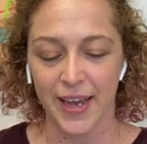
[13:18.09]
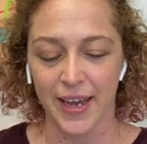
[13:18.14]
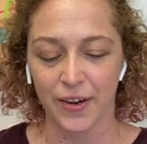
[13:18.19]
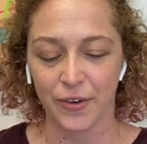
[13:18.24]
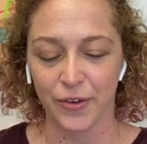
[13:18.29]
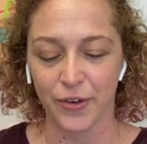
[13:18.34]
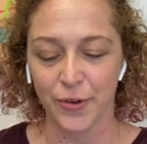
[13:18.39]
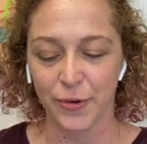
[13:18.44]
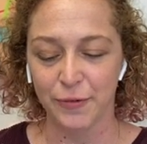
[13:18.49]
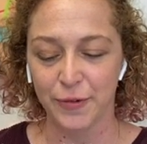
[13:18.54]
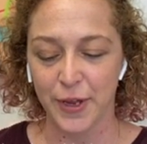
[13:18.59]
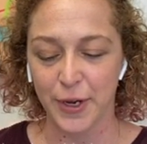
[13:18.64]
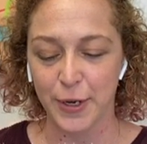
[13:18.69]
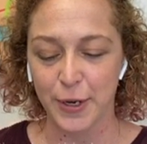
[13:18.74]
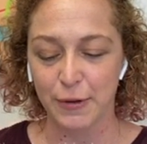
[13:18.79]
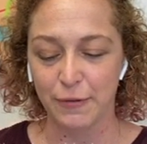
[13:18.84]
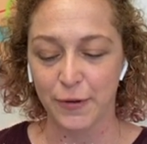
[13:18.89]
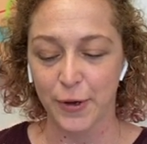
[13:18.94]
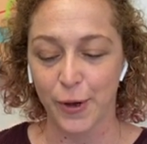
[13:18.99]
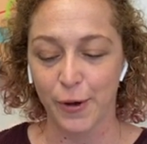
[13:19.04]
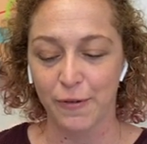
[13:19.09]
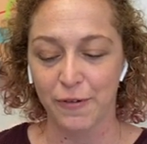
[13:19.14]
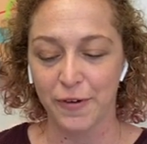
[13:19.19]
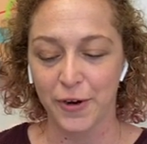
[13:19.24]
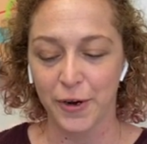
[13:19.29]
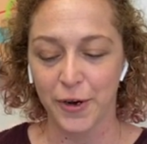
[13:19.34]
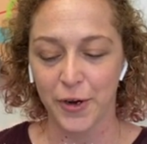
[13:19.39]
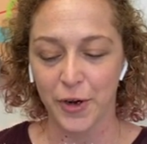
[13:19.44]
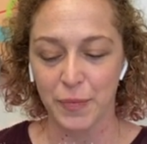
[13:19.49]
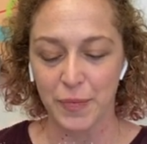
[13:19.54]
I don't know if any of y'all have
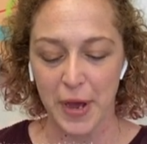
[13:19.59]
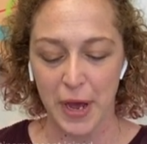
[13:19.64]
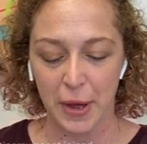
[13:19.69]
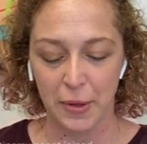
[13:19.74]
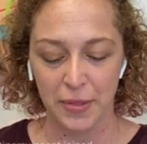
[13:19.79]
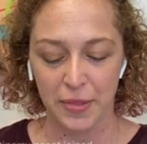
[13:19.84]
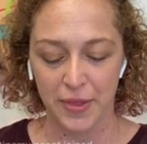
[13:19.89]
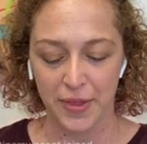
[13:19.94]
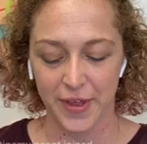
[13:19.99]
heard about